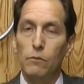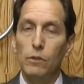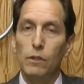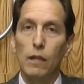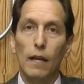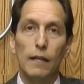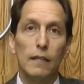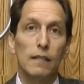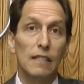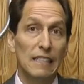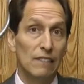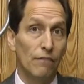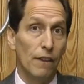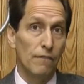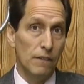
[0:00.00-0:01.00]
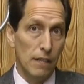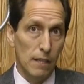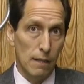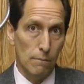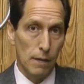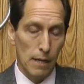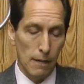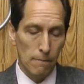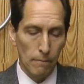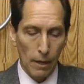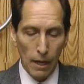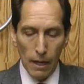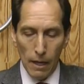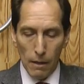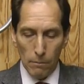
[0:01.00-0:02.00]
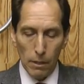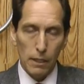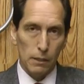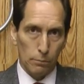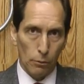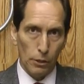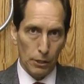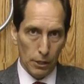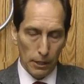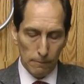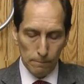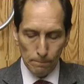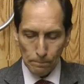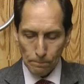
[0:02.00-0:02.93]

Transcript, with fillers: We'd like at least 50 dB, but it's pretty good.